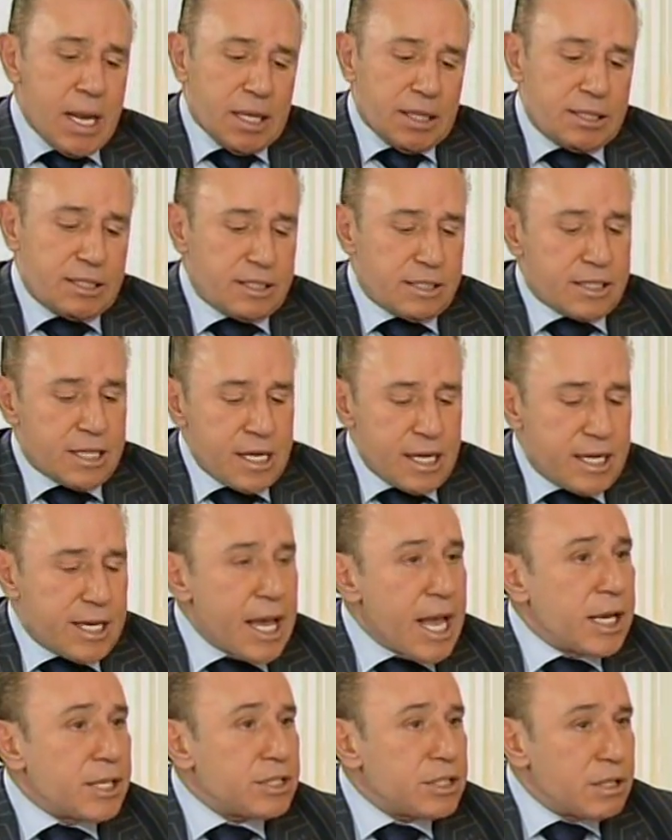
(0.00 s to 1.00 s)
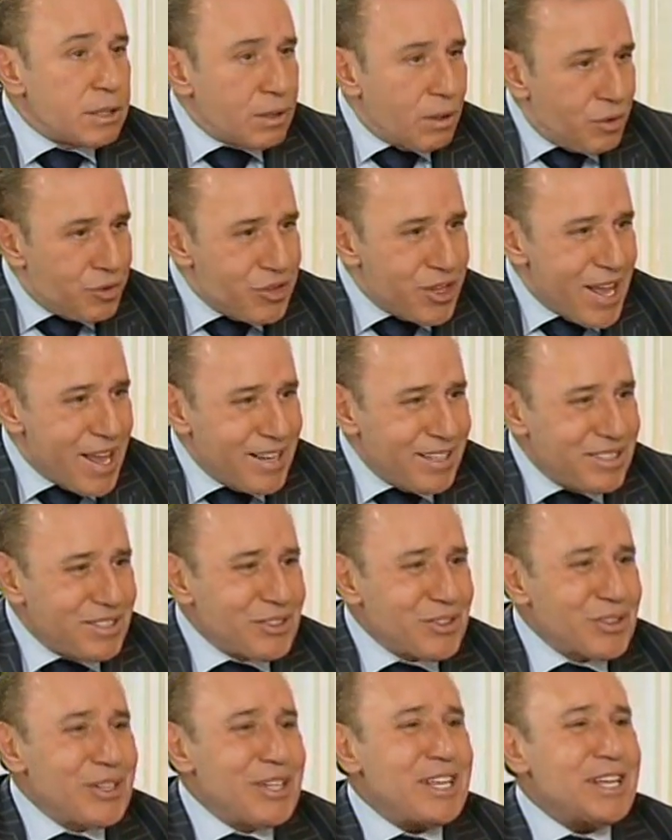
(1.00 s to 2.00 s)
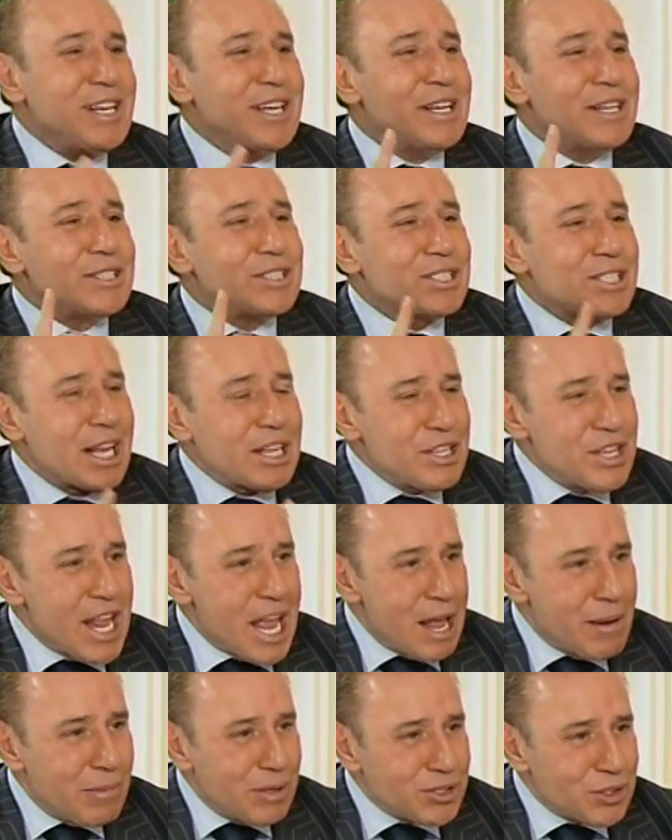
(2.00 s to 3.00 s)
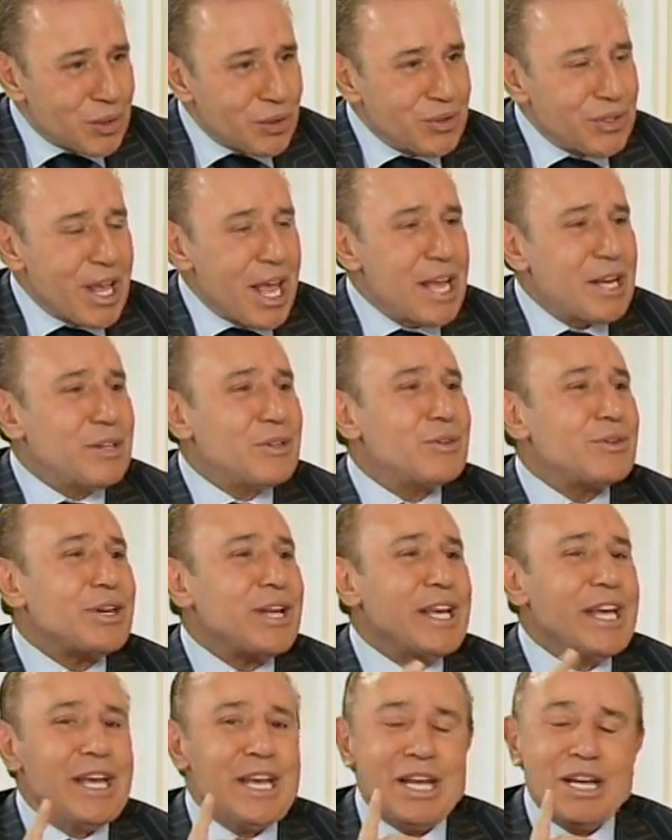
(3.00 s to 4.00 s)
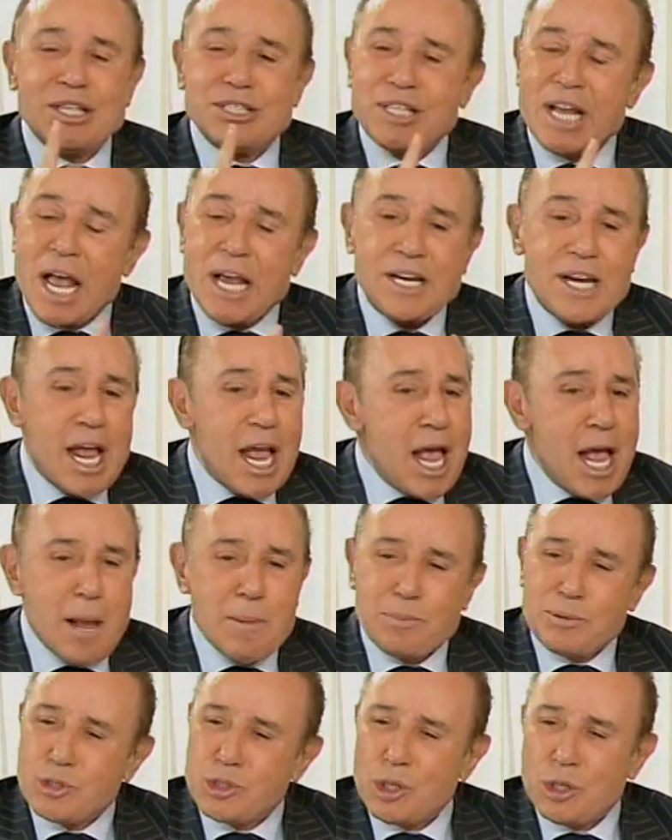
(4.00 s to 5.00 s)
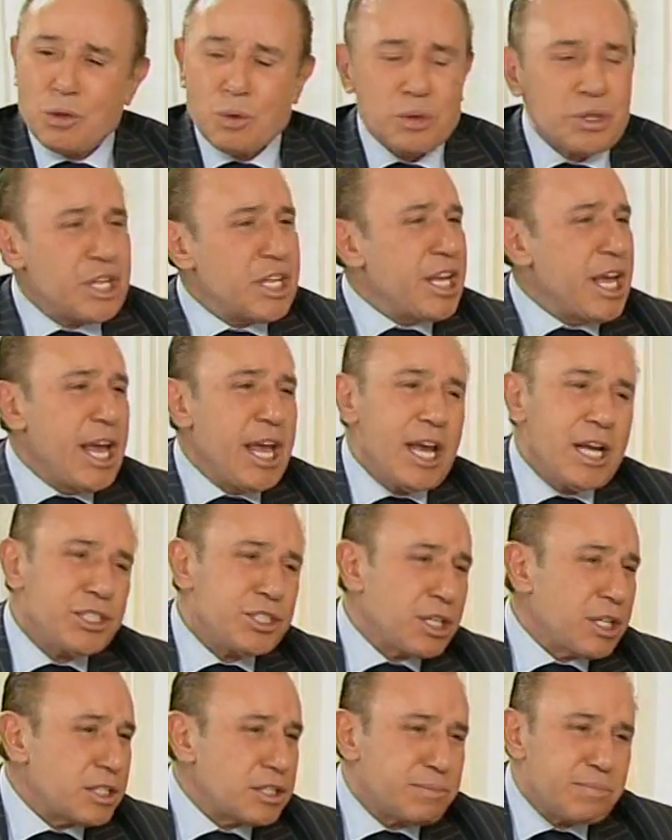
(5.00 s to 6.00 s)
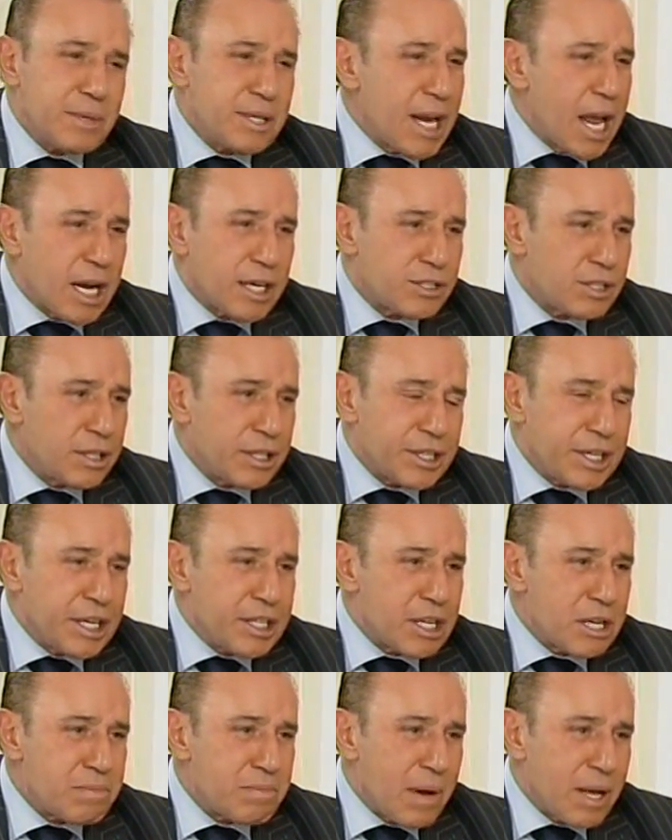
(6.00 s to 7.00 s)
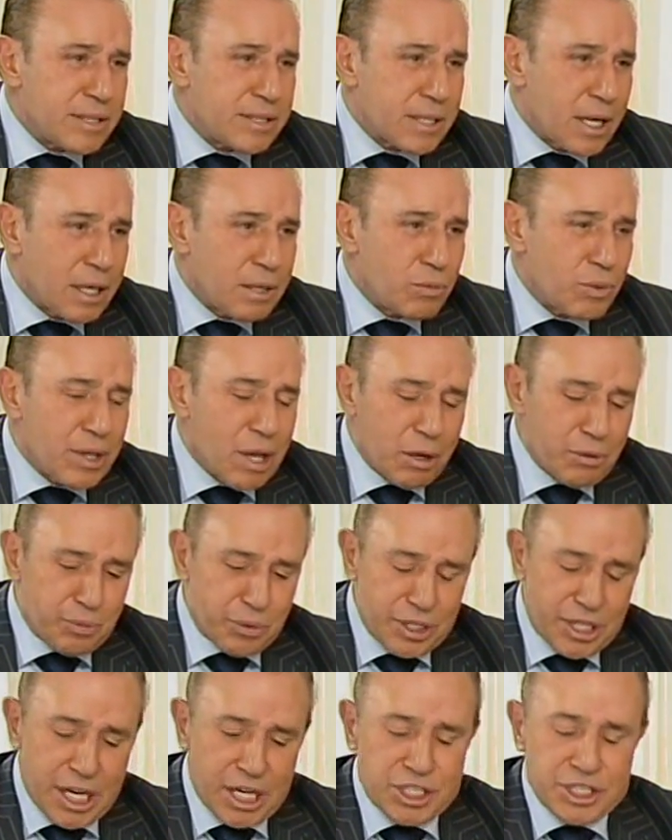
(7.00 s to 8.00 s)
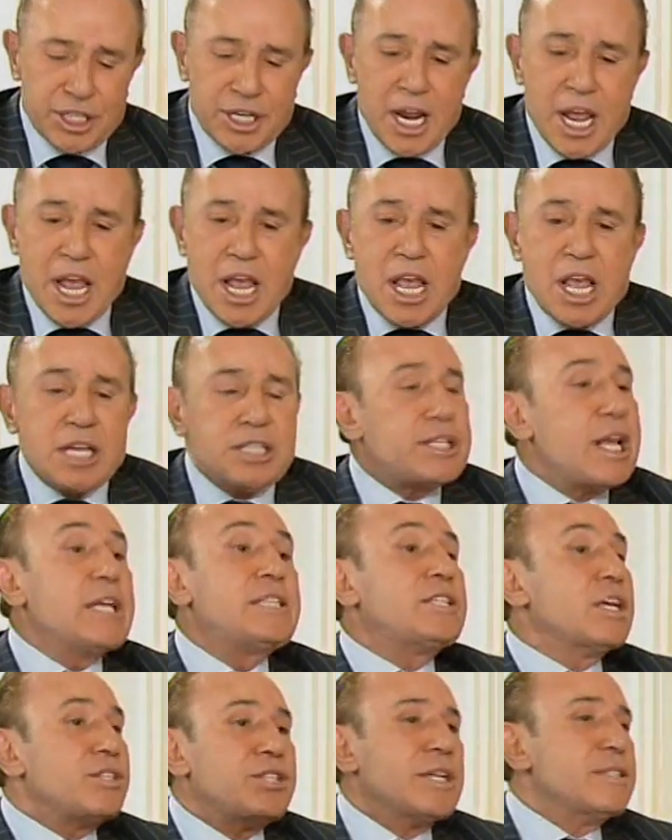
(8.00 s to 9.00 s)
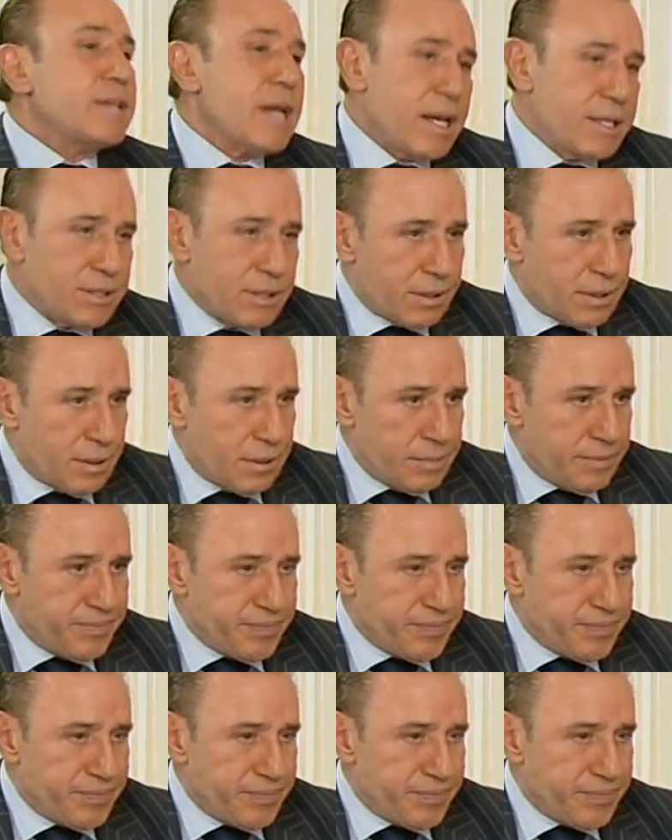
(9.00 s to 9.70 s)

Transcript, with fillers: skin cancer on the increase, sun damage on the increase, and absolutely aging has been accelerated by the sun without protection. So it's a disaster.